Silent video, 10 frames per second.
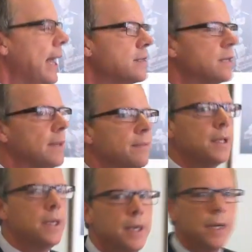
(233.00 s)
estimate.
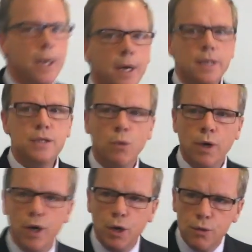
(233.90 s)
So
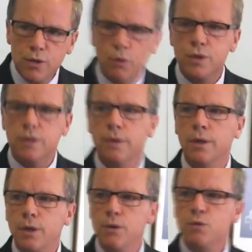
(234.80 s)
we're going to use
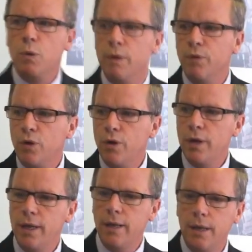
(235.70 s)
use what we've
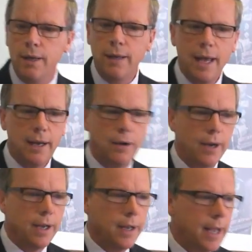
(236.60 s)
learned in that
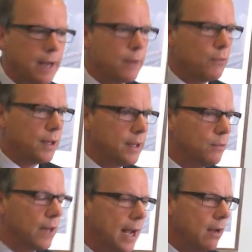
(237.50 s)
area and
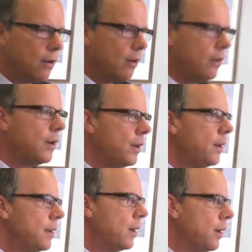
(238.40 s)
rely on
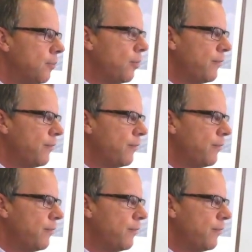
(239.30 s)
our